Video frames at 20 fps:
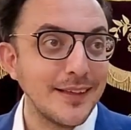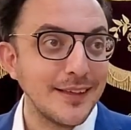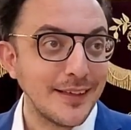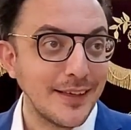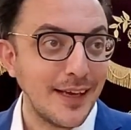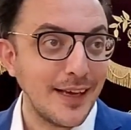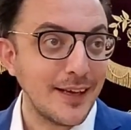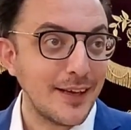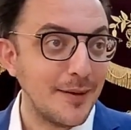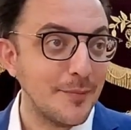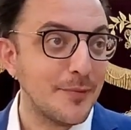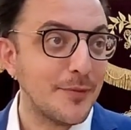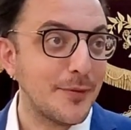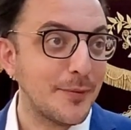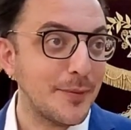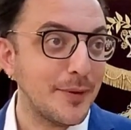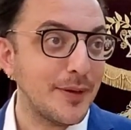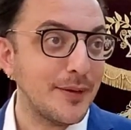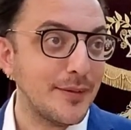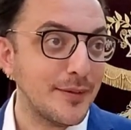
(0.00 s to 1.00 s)
guy comes to
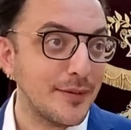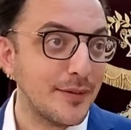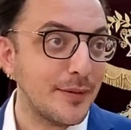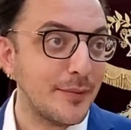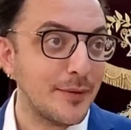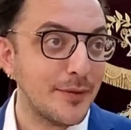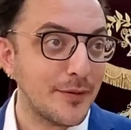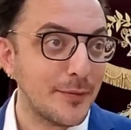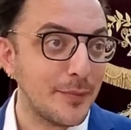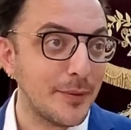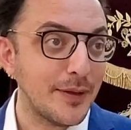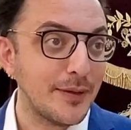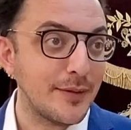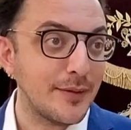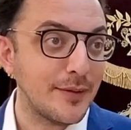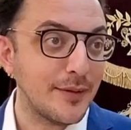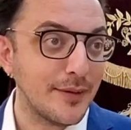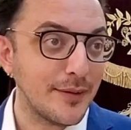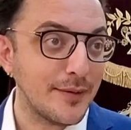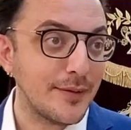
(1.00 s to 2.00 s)
me and he says, I want to speak
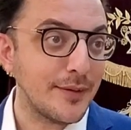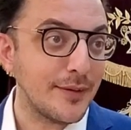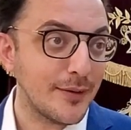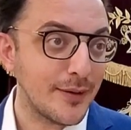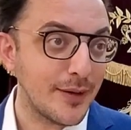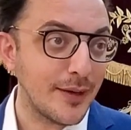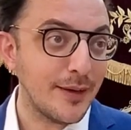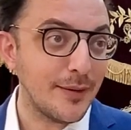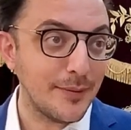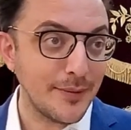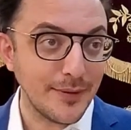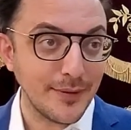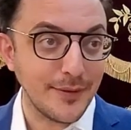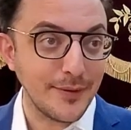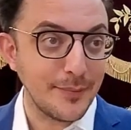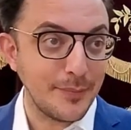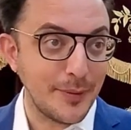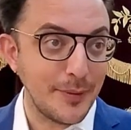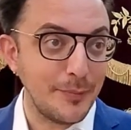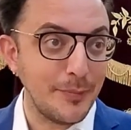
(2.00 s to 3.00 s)
to you. And I said, okay, but
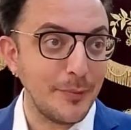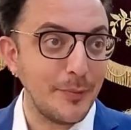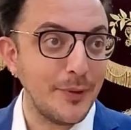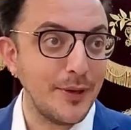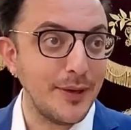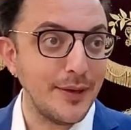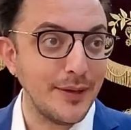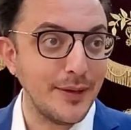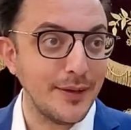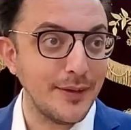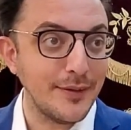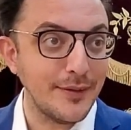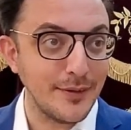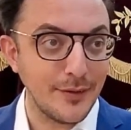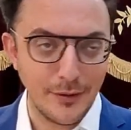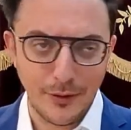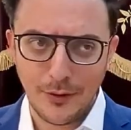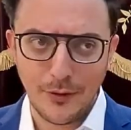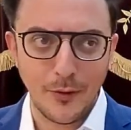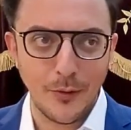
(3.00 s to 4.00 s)
the people waiting. He said,
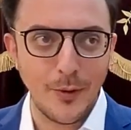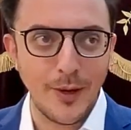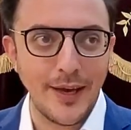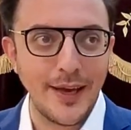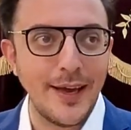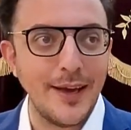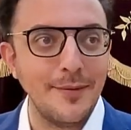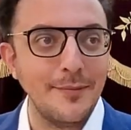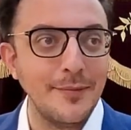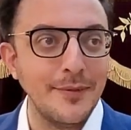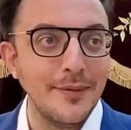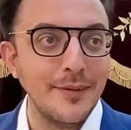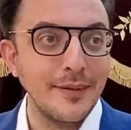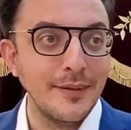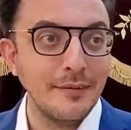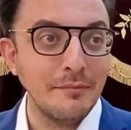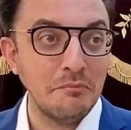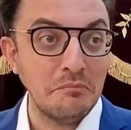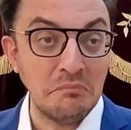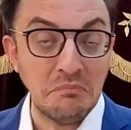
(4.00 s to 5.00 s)
you don't know who I am?
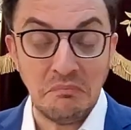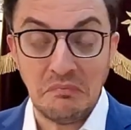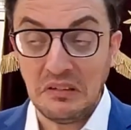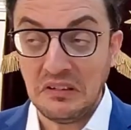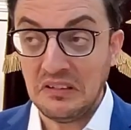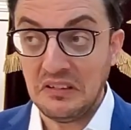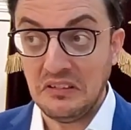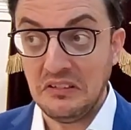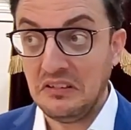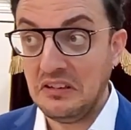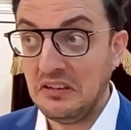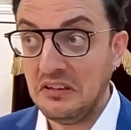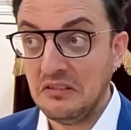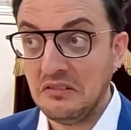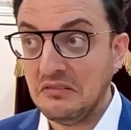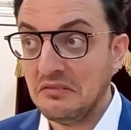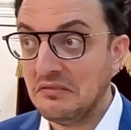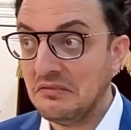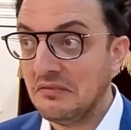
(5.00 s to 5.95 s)
I said, no.